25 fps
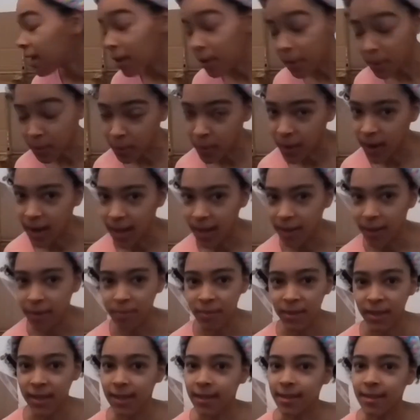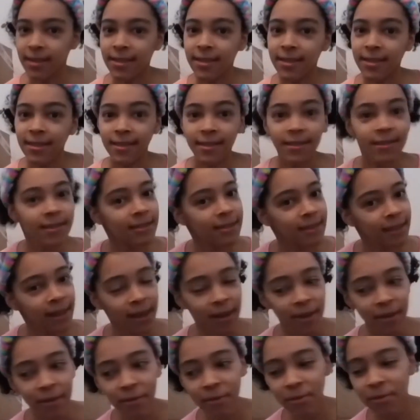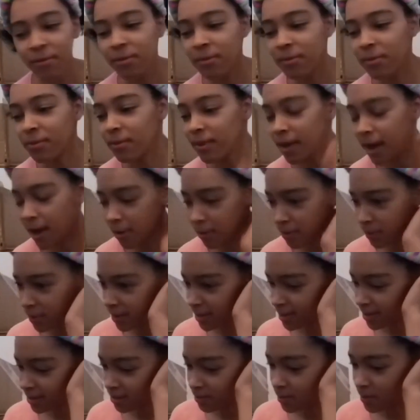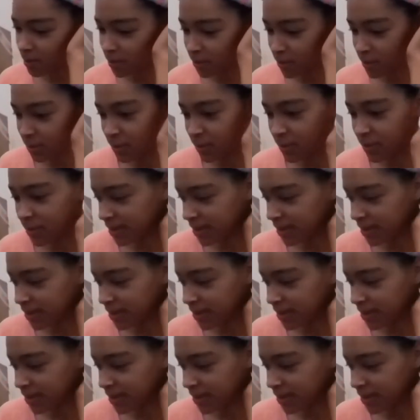a while because of how crazy the postal